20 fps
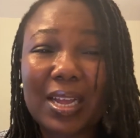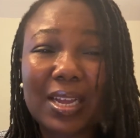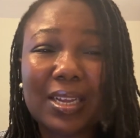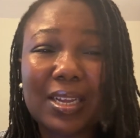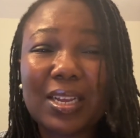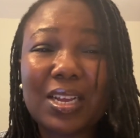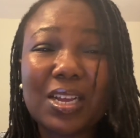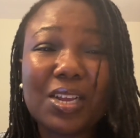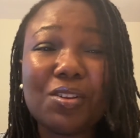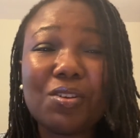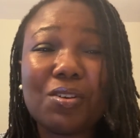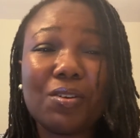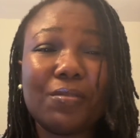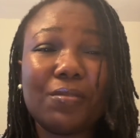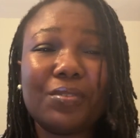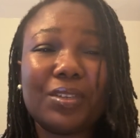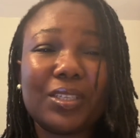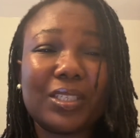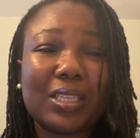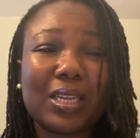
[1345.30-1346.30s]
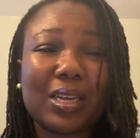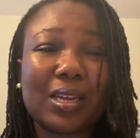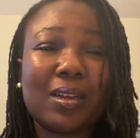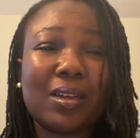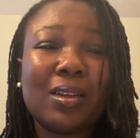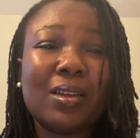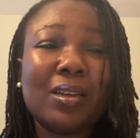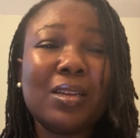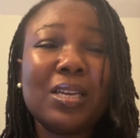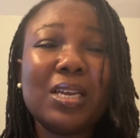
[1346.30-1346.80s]
in your
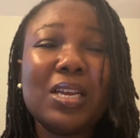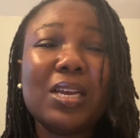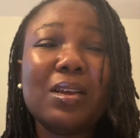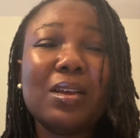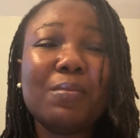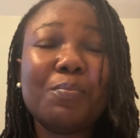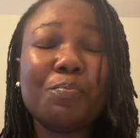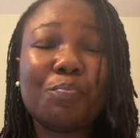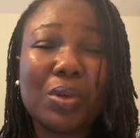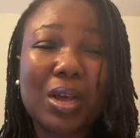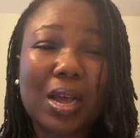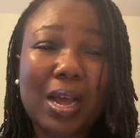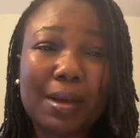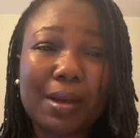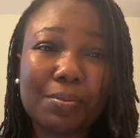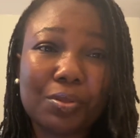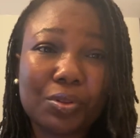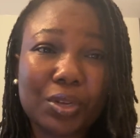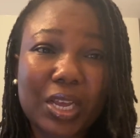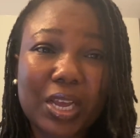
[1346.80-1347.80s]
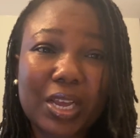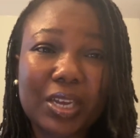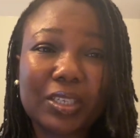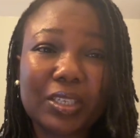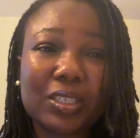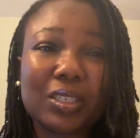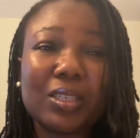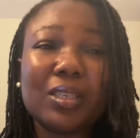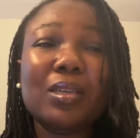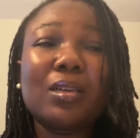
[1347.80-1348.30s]
visa
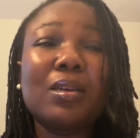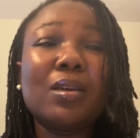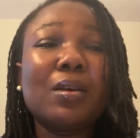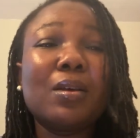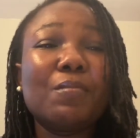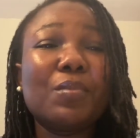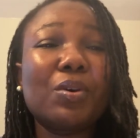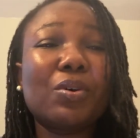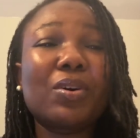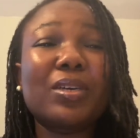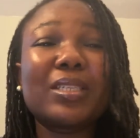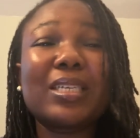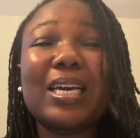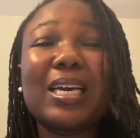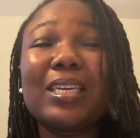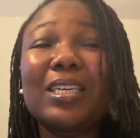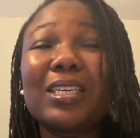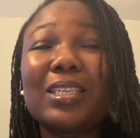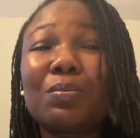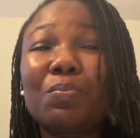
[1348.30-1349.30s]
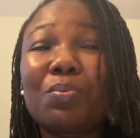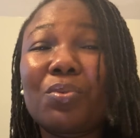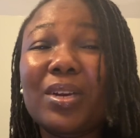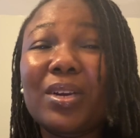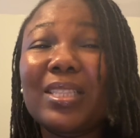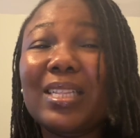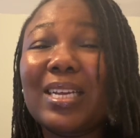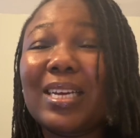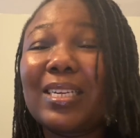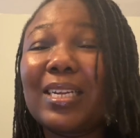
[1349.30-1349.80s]
application, because at this
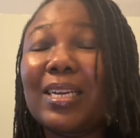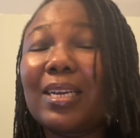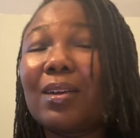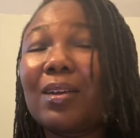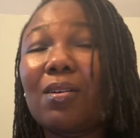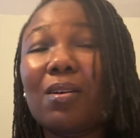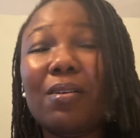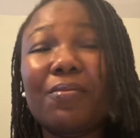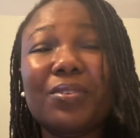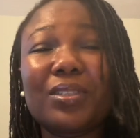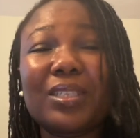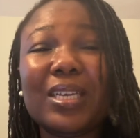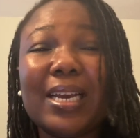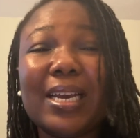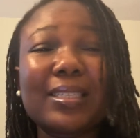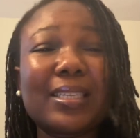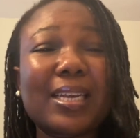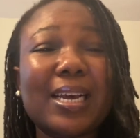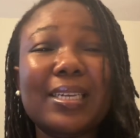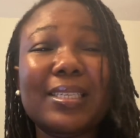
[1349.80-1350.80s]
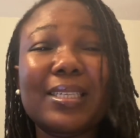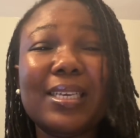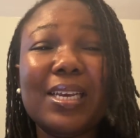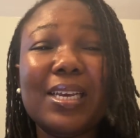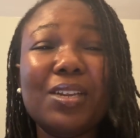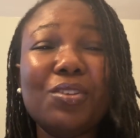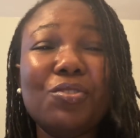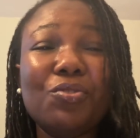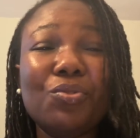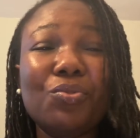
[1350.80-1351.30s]
point that the officer is
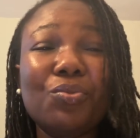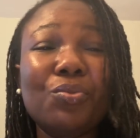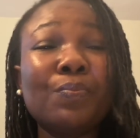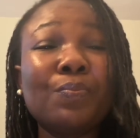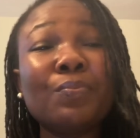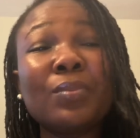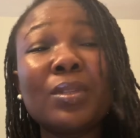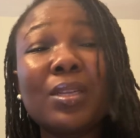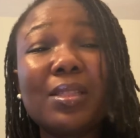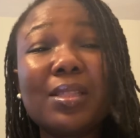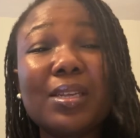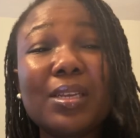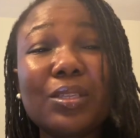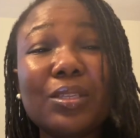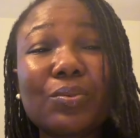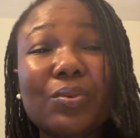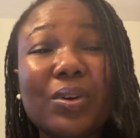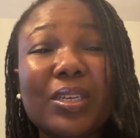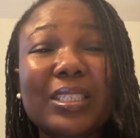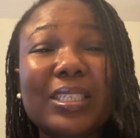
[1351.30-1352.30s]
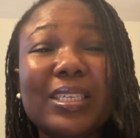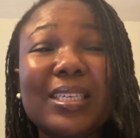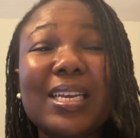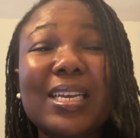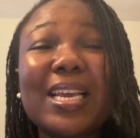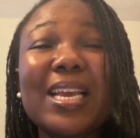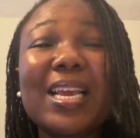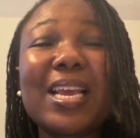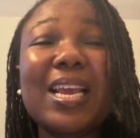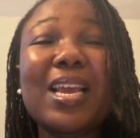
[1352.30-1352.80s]
asking you these questions,
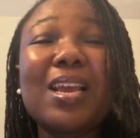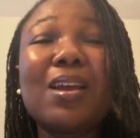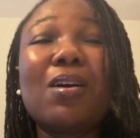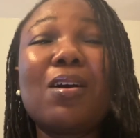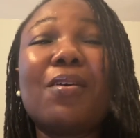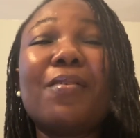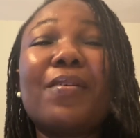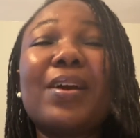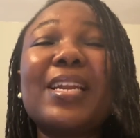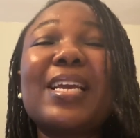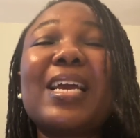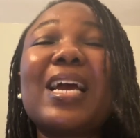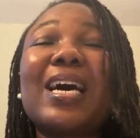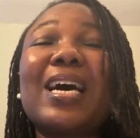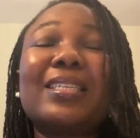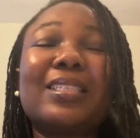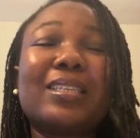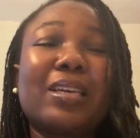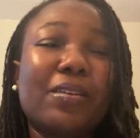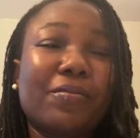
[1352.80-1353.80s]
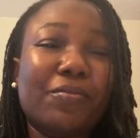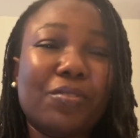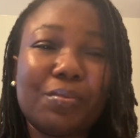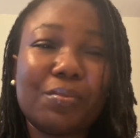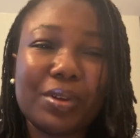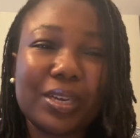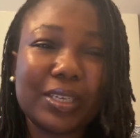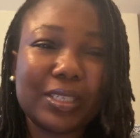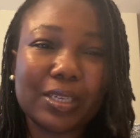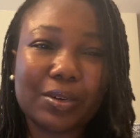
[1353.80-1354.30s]
he already has the
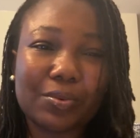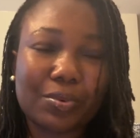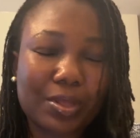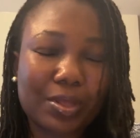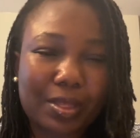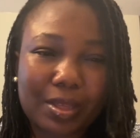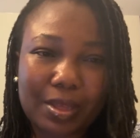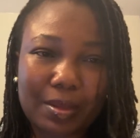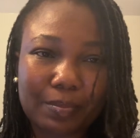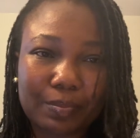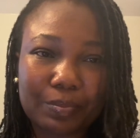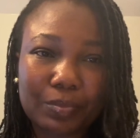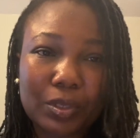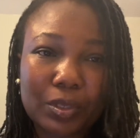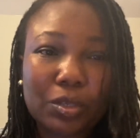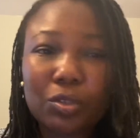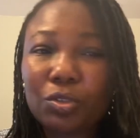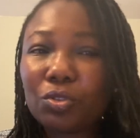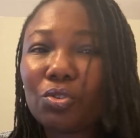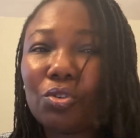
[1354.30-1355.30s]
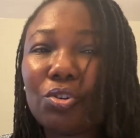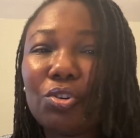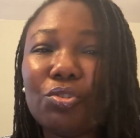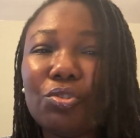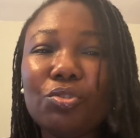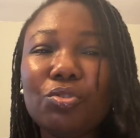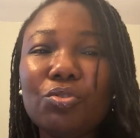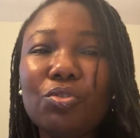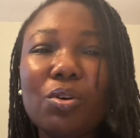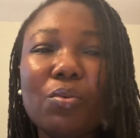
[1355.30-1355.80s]
information with him, so
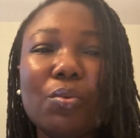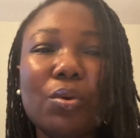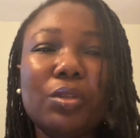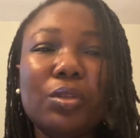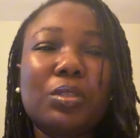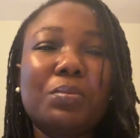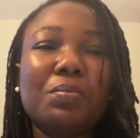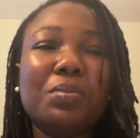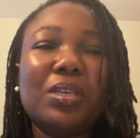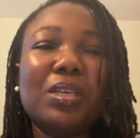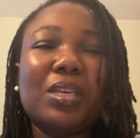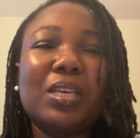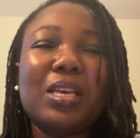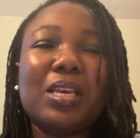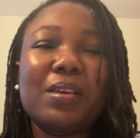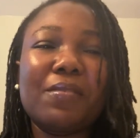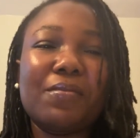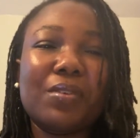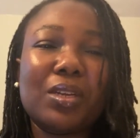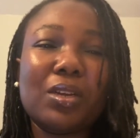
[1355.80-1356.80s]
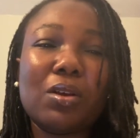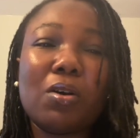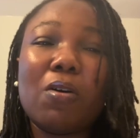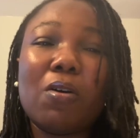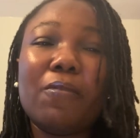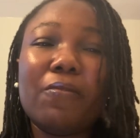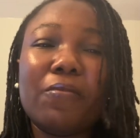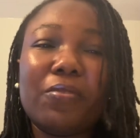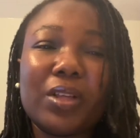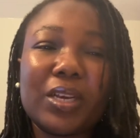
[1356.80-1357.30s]
you do not want to be given
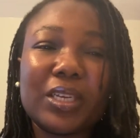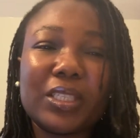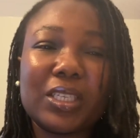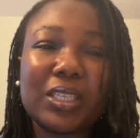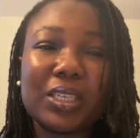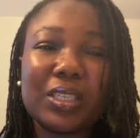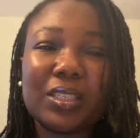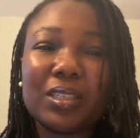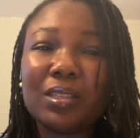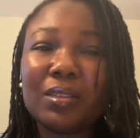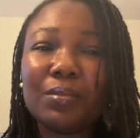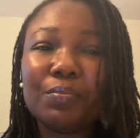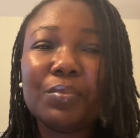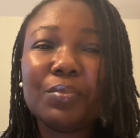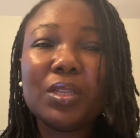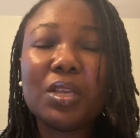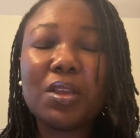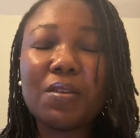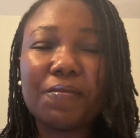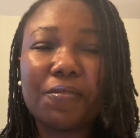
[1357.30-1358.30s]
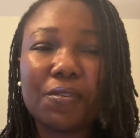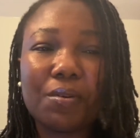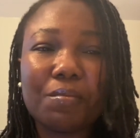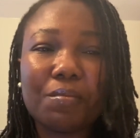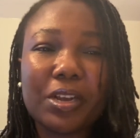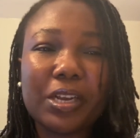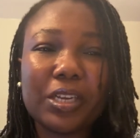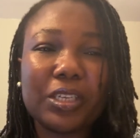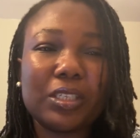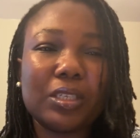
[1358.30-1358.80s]
conflicted
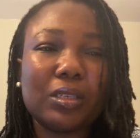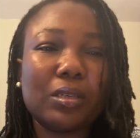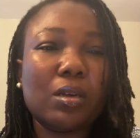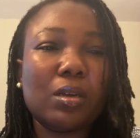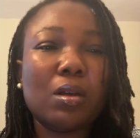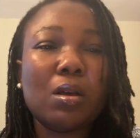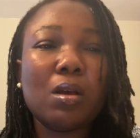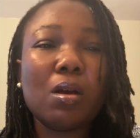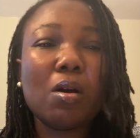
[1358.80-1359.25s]
information.